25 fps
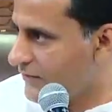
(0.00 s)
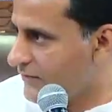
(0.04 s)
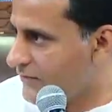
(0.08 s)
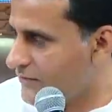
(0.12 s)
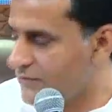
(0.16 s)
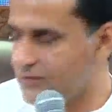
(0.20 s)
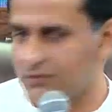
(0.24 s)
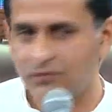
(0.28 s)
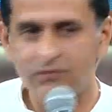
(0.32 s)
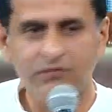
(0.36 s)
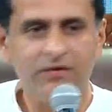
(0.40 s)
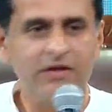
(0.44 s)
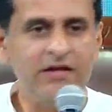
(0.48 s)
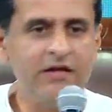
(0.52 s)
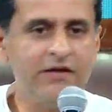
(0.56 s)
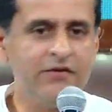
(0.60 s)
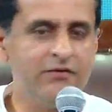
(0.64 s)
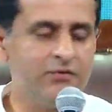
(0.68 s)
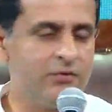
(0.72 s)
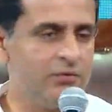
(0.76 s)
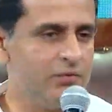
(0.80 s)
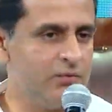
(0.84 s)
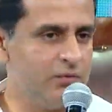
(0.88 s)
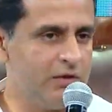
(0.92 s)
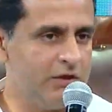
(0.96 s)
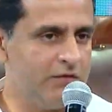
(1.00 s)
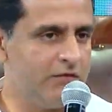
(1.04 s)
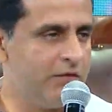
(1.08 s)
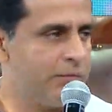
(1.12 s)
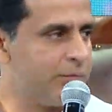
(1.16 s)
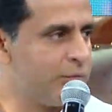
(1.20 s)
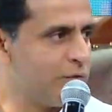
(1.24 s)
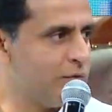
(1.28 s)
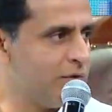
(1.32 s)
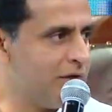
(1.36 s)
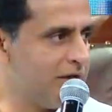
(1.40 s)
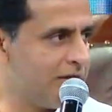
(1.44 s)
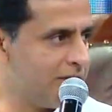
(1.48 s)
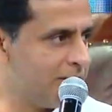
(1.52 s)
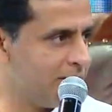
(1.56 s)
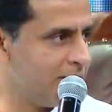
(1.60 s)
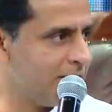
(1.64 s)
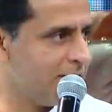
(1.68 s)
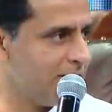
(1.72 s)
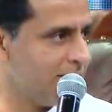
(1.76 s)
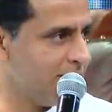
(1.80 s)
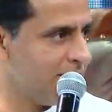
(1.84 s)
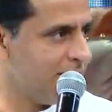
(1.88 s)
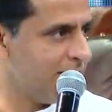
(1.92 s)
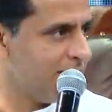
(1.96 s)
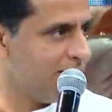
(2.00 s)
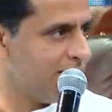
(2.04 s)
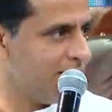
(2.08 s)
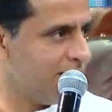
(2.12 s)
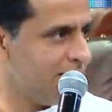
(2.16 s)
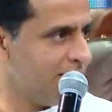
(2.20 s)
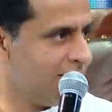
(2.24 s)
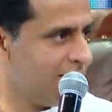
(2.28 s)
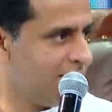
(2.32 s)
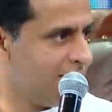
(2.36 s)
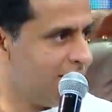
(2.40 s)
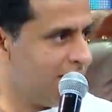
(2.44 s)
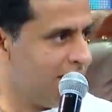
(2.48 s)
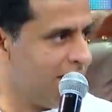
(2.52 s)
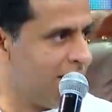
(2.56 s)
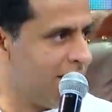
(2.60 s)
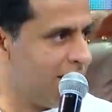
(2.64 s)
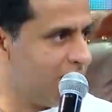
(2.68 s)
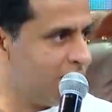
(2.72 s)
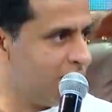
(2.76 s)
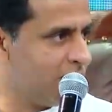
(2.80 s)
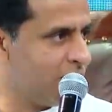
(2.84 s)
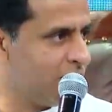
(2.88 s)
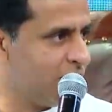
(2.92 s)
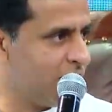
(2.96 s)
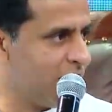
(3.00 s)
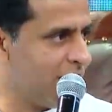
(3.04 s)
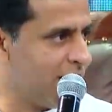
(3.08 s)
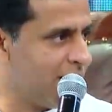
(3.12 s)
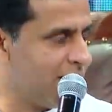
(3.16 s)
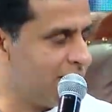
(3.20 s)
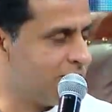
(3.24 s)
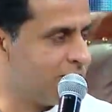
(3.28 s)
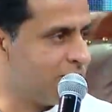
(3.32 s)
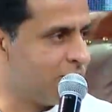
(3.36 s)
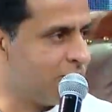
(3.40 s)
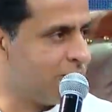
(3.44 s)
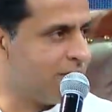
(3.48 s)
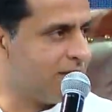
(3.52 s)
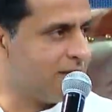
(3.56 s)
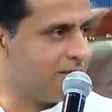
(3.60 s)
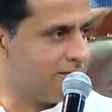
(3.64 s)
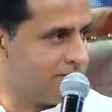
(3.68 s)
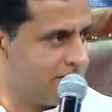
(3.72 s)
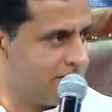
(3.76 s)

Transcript: So we need to live up to that name we have today.